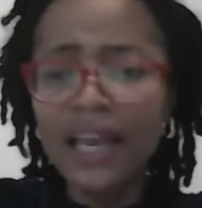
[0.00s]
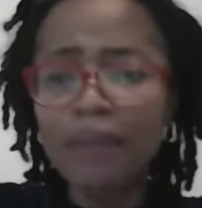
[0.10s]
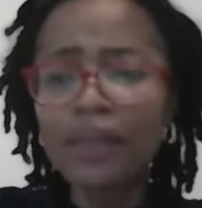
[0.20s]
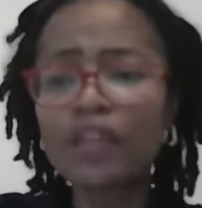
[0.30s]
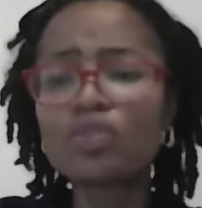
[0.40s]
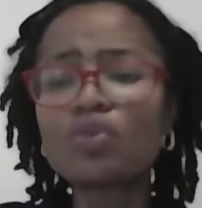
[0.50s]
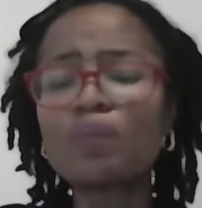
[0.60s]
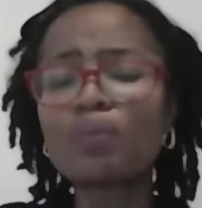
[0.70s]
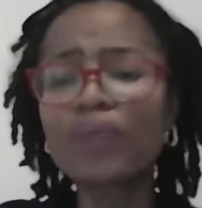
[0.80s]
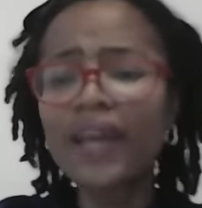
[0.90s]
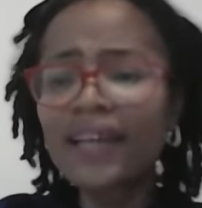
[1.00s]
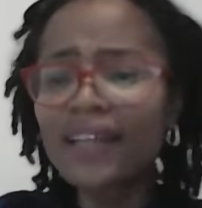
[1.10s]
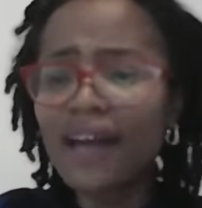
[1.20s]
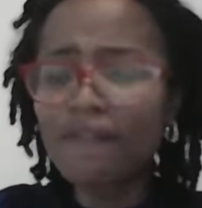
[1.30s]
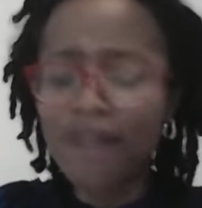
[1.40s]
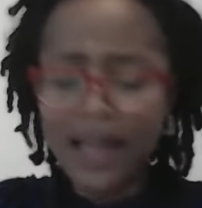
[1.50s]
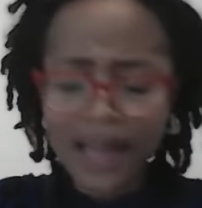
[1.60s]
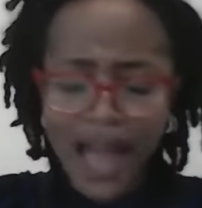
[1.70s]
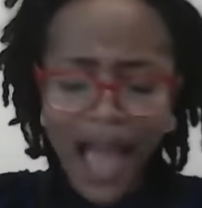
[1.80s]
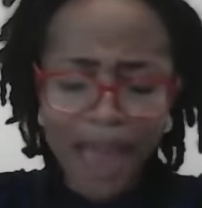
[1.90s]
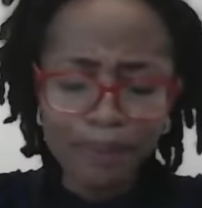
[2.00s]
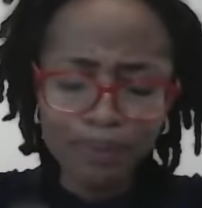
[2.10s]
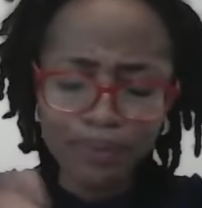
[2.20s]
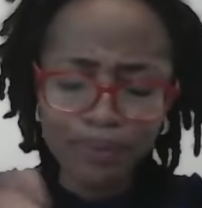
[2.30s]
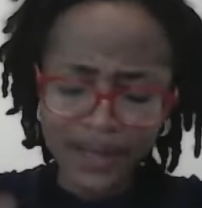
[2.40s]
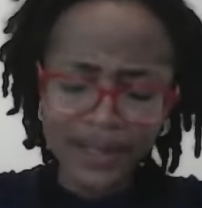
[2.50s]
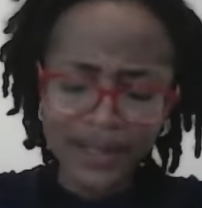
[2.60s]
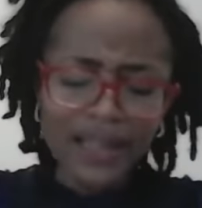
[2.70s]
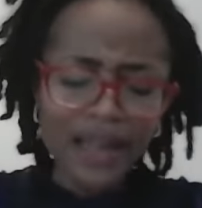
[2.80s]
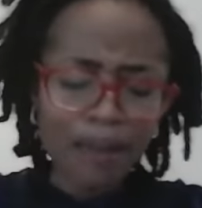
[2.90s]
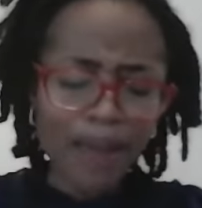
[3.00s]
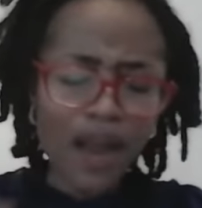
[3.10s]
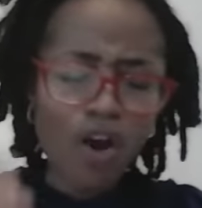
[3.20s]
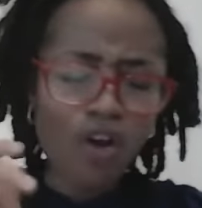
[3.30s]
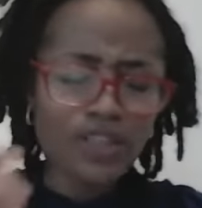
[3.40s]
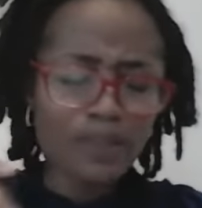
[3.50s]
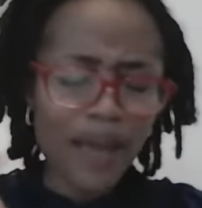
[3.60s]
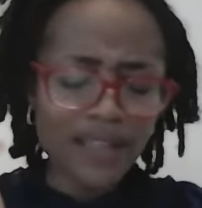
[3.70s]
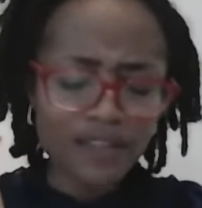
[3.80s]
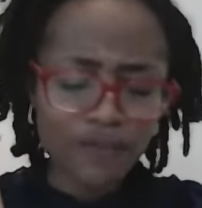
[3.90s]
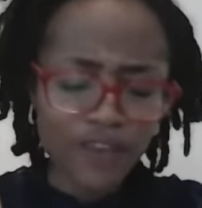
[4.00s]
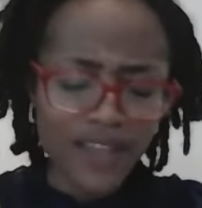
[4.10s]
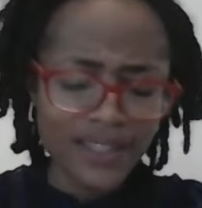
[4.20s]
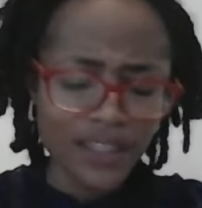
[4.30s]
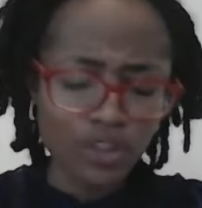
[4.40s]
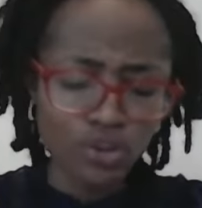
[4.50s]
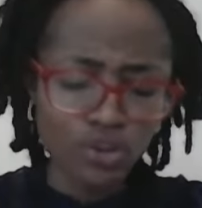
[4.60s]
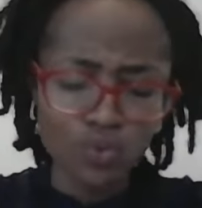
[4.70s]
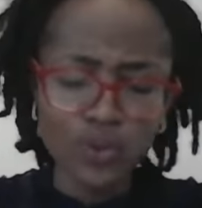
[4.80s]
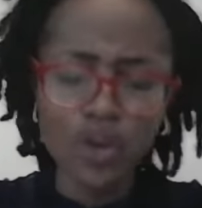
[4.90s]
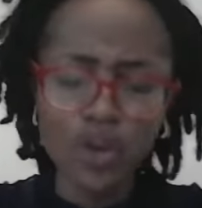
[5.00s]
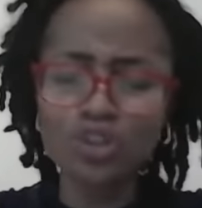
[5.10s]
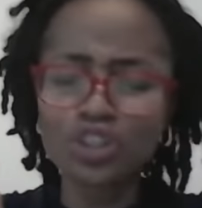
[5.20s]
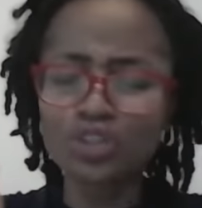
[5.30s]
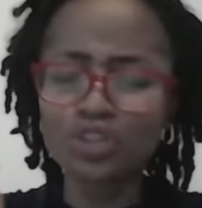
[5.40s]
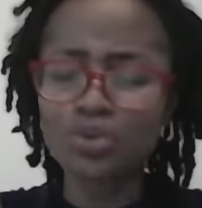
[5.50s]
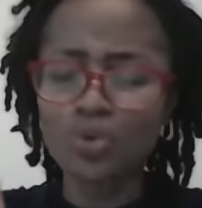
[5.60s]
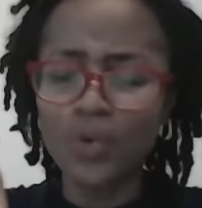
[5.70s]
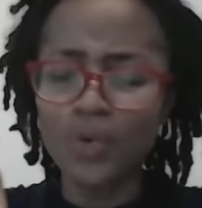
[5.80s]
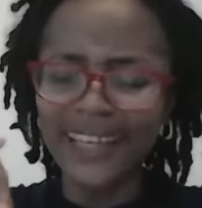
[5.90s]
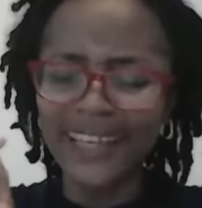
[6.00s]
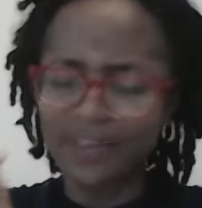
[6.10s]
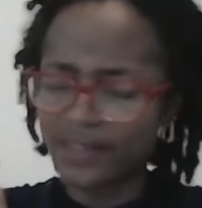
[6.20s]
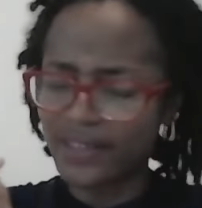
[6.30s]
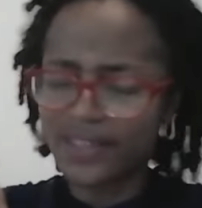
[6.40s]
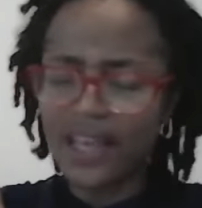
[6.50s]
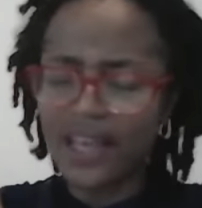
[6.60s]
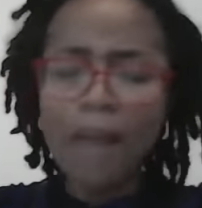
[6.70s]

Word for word: Begin to pray that, Father, I pray that my husband's faith in you will continue to increase.